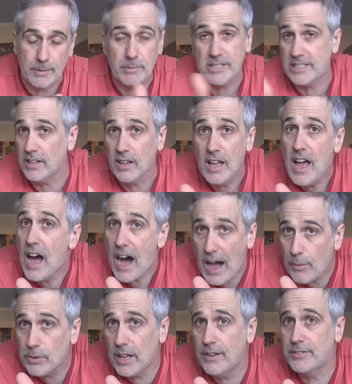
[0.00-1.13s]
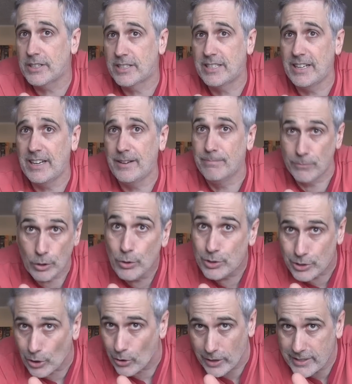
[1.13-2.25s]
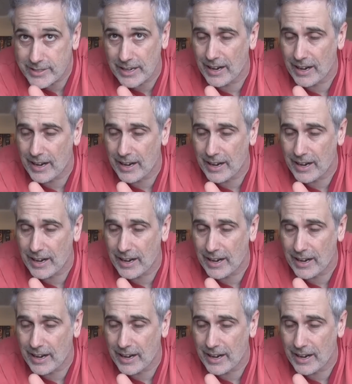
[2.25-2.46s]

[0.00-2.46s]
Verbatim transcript: But still, I would love to see new stories.